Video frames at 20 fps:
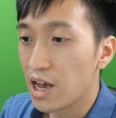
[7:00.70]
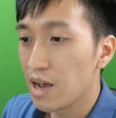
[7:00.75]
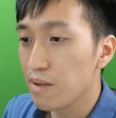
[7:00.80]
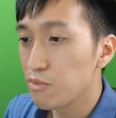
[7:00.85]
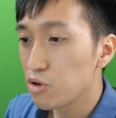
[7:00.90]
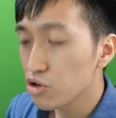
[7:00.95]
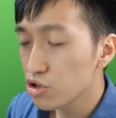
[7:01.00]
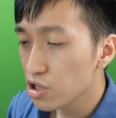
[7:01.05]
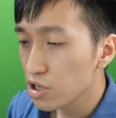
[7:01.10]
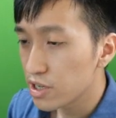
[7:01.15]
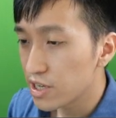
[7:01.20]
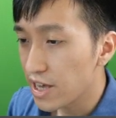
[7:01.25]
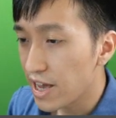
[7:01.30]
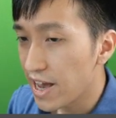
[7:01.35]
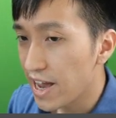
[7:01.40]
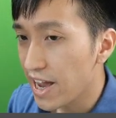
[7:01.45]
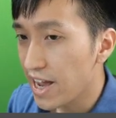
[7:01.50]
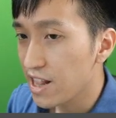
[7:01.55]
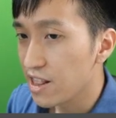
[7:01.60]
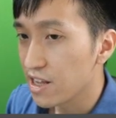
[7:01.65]
I'm going to
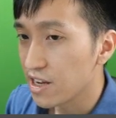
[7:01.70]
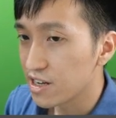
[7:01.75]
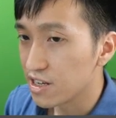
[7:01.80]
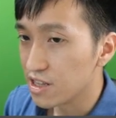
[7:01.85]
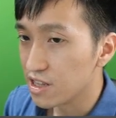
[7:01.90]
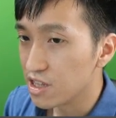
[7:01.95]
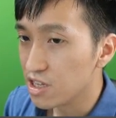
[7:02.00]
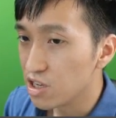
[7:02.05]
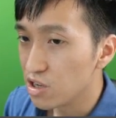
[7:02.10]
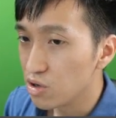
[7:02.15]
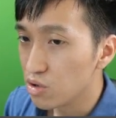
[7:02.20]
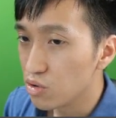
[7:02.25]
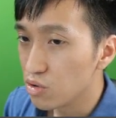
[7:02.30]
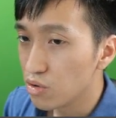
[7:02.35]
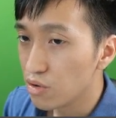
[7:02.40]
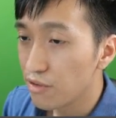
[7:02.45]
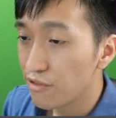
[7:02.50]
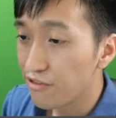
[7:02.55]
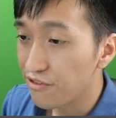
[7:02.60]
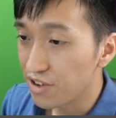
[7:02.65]
add like a
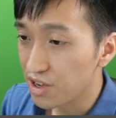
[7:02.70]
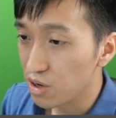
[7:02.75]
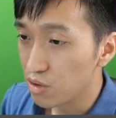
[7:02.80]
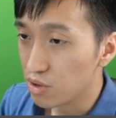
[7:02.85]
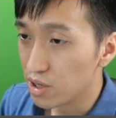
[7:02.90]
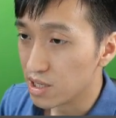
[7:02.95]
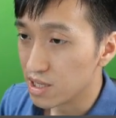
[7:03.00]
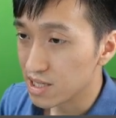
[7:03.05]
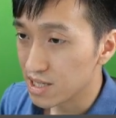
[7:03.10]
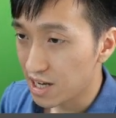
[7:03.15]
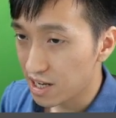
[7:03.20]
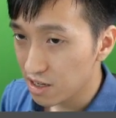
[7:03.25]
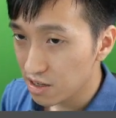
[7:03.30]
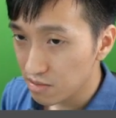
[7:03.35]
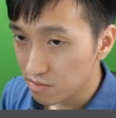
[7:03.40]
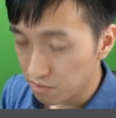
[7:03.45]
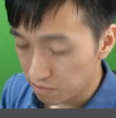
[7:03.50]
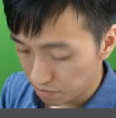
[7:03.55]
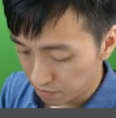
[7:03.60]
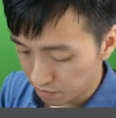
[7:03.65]
new field inside
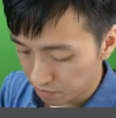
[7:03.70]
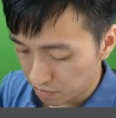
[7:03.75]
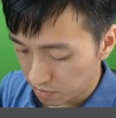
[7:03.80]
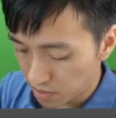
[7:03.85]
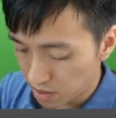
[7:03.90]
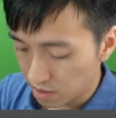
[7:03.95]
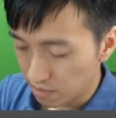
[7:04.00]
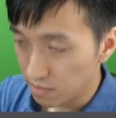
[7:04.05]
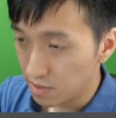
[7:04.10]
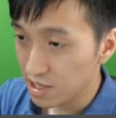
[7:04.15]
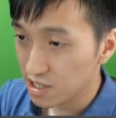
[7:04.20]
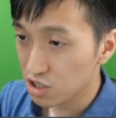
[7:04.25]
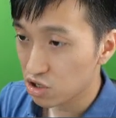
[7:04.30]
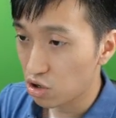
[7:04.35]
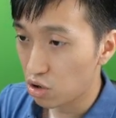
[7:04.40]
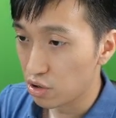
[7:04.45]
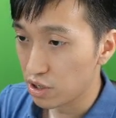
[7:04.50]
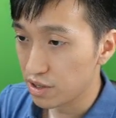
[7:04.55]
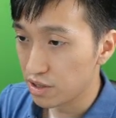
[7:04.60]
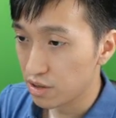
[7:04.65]
it. Let's
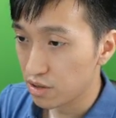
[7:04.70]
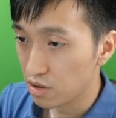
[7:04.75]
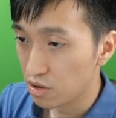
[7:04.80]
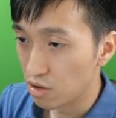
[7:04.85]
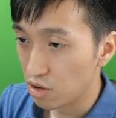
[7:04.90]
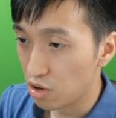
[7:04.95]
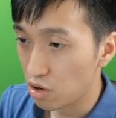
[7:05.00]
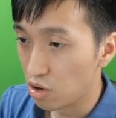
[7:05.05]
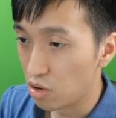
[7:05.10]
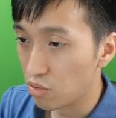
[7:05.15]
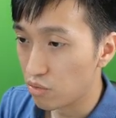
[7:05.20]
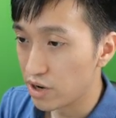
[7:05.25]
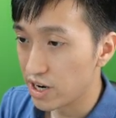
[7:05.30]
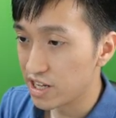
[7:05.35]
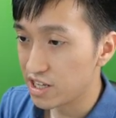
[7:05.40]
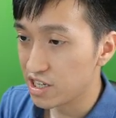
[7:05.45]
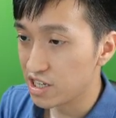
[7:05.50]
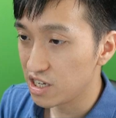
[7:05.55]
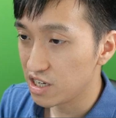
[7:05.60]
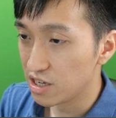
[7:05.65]
call it
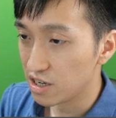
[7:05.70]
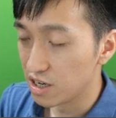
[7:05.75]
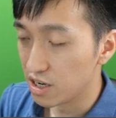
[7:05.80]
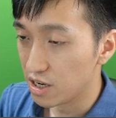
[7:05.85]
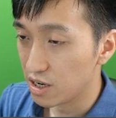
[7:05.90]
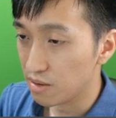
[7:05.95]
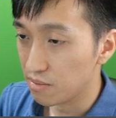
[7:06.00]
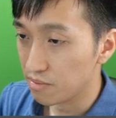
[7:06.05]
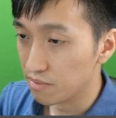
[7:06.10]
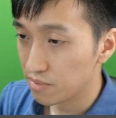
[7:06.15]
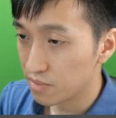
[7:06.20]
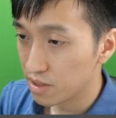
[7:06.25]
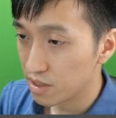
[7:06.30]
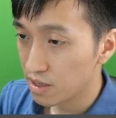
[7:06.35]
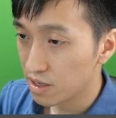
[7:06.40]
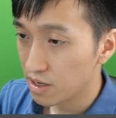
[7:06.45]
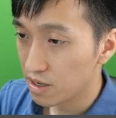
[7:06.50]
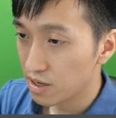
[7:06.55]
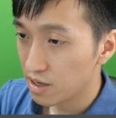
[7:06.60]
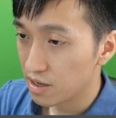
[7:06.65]
already
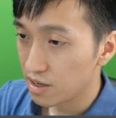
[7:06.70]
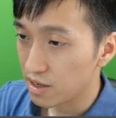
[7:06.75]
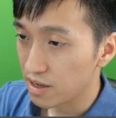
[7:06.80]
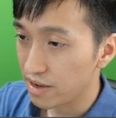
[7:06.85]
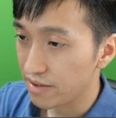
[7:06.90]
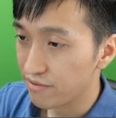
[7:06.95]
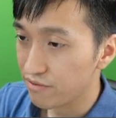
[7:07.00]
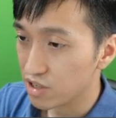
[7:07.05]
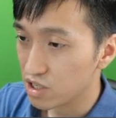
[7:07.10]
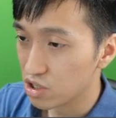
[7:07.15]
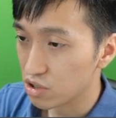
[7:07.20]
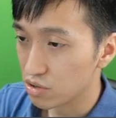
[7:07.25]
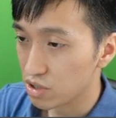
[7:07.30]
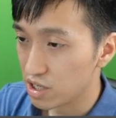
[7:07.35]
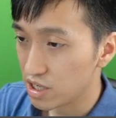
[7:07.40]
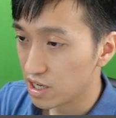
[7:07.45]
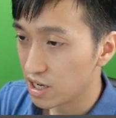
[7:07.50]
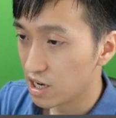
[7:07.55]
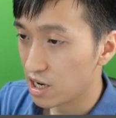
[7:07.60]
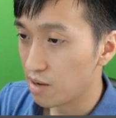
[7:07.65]

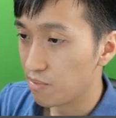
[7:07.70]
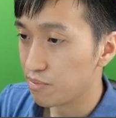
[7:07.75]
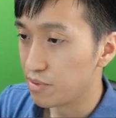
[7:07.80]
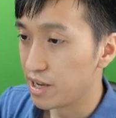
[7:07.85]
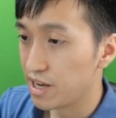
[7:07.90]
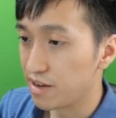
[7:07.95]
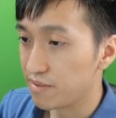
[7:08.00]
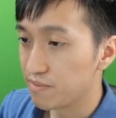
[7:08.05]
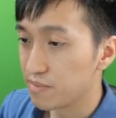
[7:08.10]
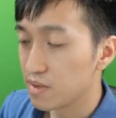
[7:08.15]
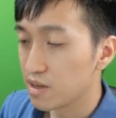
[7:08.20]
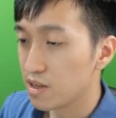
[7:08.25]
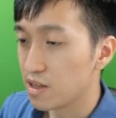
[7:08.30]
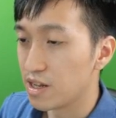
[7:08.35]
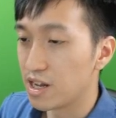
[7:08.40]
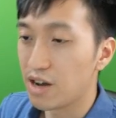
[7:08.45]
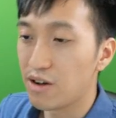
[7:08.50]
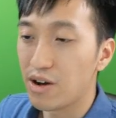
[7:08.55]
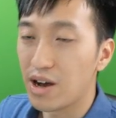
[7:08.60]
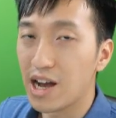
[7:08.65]
inventory update.
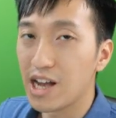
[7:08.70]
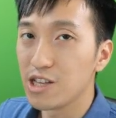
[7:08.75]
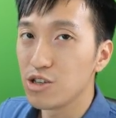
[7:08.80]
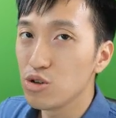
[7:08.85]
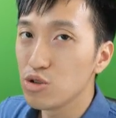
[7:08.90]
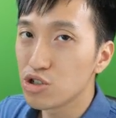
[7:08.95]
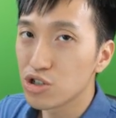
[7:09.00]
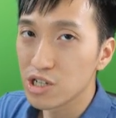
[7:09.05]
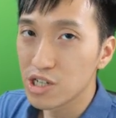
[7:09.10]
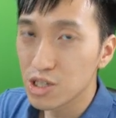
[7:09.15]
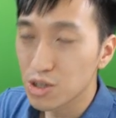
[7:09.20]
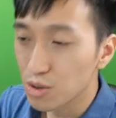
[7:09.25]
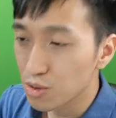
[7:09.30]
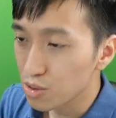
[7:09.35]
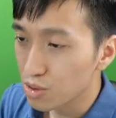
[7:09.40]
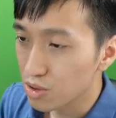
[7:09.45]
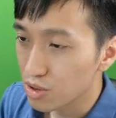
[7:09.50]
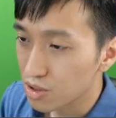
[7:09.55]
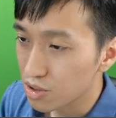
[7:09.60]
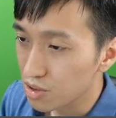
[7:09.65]
Now, I usually
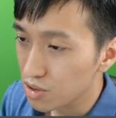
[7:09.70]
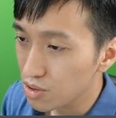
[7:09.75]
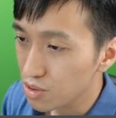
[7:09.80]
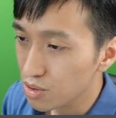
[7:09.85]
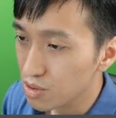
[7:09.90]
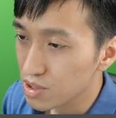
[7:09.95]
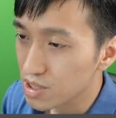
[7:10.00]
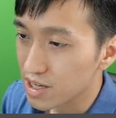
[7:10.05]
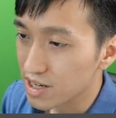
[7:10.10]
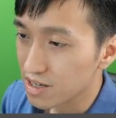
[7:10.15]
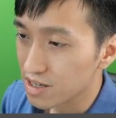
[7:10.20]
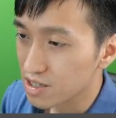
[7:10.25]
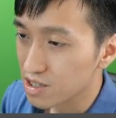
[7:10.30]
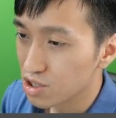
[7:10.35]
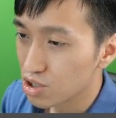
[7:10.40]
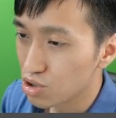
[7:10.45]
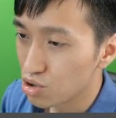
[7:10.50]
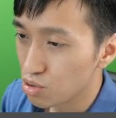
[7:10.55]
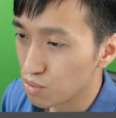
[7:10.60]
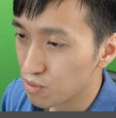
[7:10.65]
don't use like a
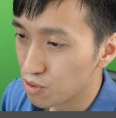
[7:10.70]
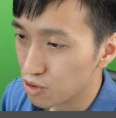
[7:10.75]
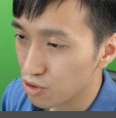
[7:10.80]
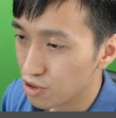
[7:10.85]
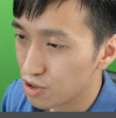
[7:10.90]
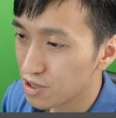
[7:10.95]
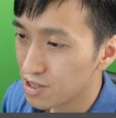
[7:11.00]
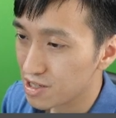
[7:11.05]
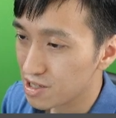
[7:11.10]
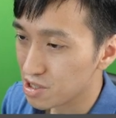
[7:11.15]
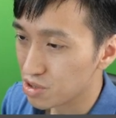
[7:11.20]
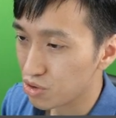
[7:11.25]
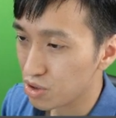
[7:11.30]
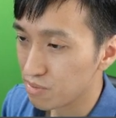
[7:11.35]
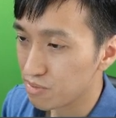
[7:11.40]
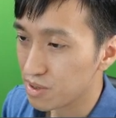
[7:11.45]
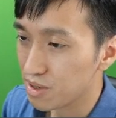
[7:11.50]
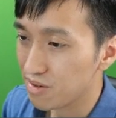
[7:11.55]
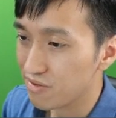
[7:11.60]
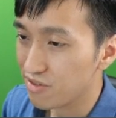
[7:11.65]
super
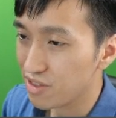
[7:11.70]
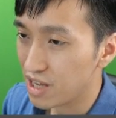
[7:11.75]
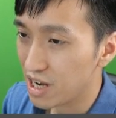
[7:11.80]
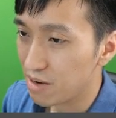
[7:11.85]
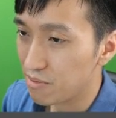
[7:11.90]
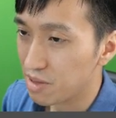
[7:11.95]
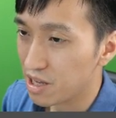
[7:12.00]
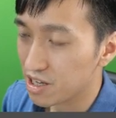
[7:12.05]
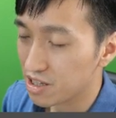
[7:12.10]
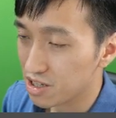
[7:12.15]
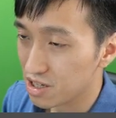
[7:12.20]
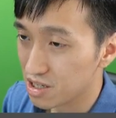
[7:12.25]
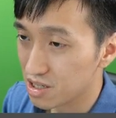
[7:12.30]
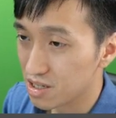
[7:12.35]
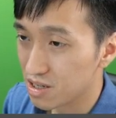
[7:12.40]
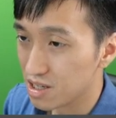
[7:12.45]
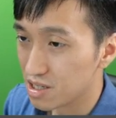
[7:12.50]
descriptive name like this.